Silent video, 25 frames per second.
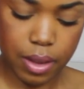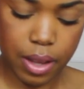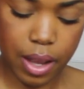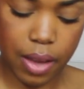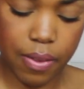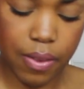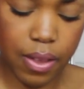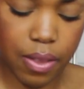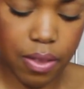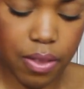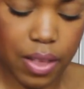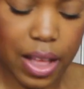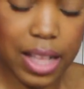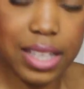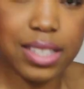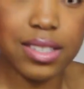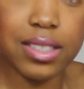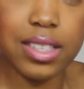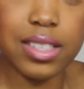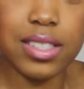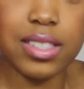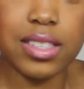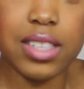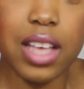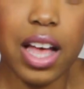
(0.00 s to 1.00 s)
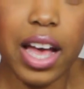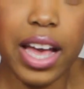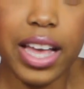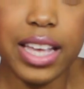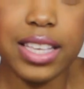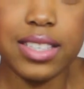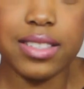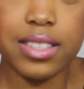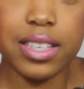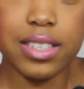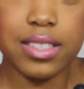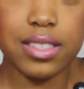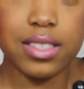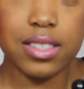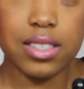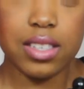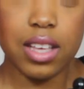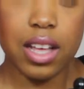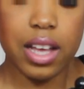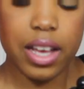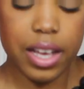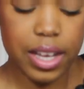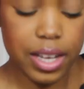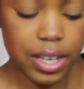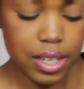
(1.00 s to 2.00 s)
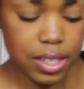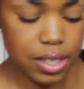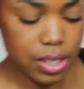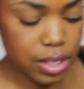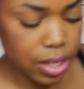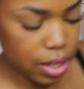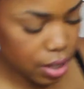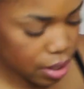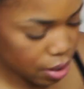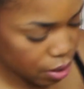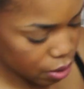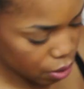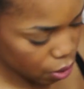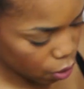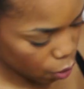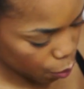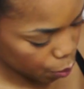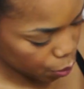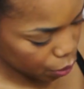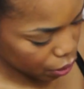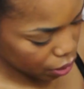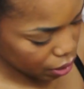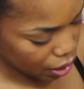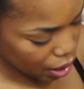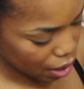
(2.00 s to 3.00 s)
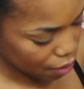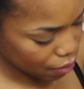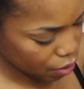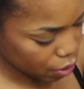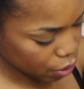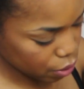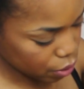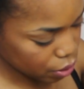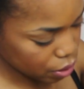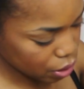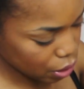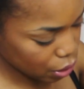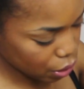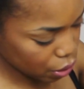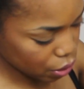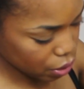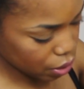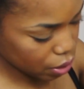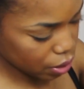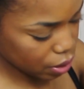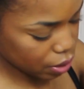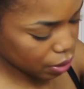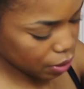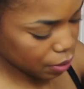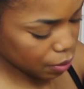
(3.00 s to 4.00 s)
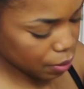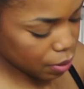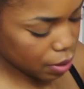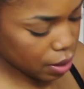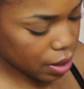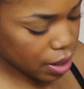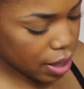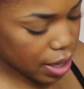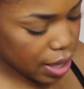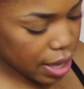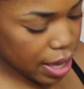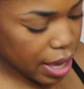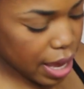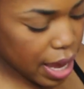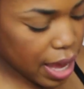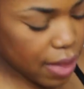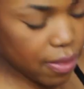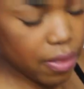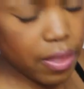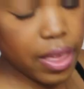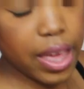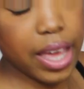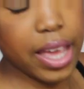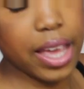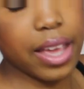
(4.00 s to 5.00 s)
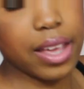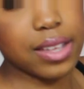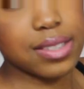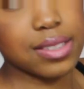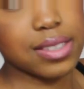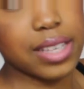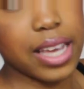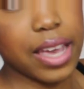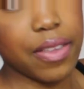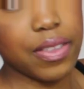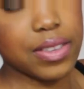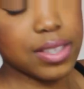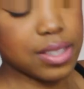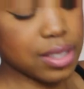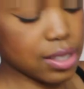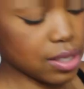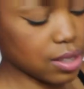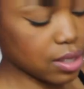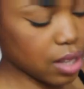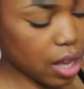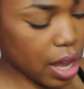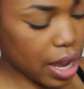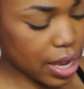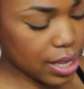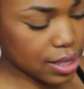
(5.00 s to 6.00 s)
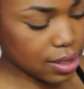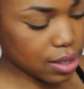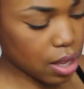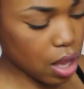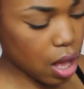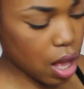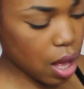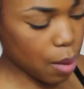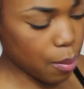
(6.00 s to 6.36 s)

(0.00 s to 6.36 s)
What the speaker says: And then that's the size inside. Hope you can have a good look. And they say this is a size